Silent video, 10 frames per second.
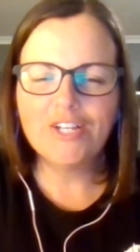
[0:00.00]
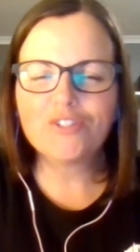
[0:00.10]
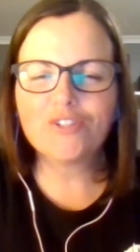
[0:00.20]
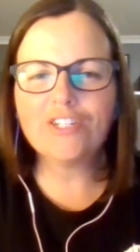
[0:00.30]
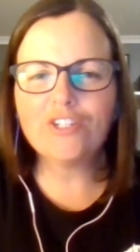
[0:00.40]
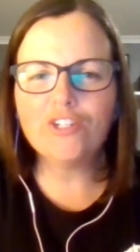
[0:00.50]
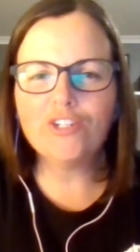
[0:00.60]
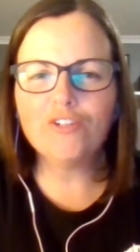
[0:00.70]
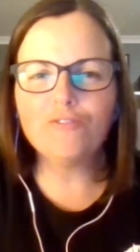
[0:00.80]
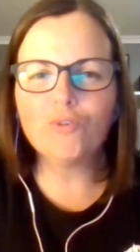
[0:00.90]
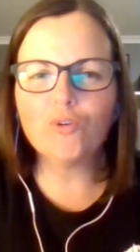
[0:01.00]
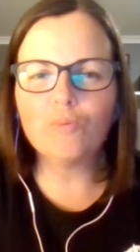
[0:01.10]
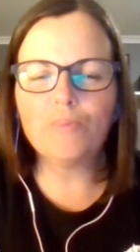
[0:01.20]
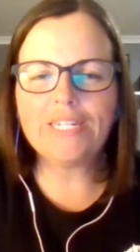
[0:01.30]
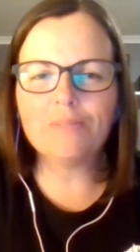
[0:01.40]
Thank you
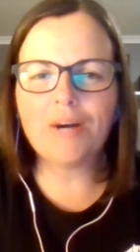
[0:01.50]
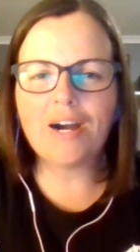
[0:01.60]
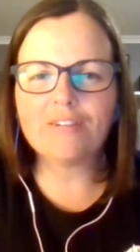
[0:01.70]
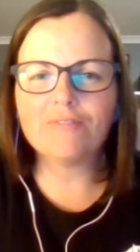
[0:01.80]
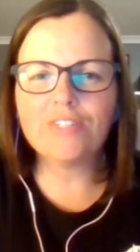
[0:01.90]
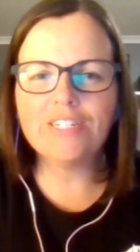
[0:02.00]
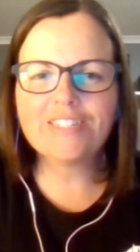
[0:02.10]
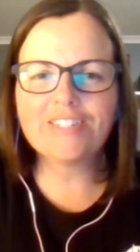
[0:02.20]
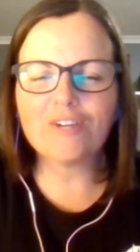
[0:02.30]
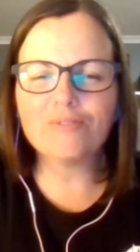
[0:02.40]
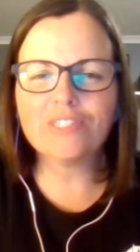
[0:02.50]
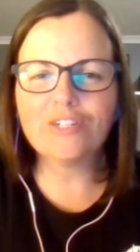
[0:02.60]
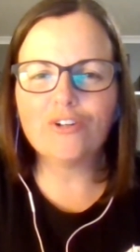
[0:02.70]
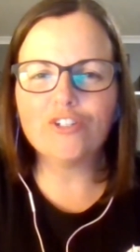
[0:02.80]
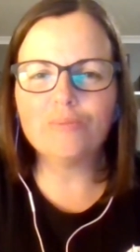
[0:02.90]
for being a part of this. I
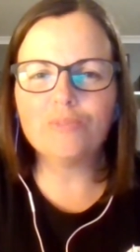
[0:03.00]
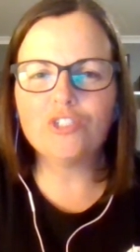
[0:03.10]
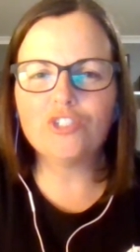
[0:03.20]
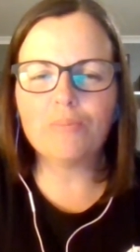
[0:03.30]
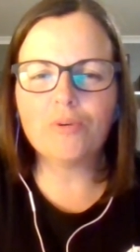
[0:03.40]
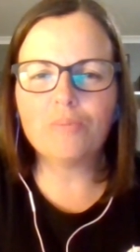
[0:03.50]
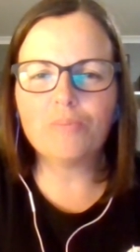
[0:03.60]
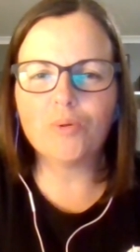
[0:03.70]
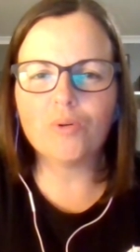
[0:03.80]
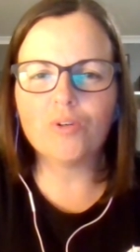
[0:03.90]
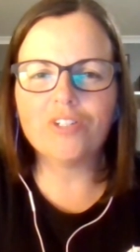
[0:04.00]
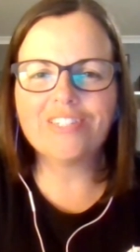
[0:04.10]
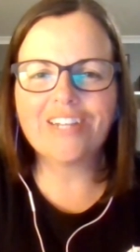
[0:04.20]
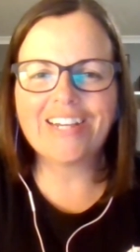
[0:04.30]
really hope you jump on board.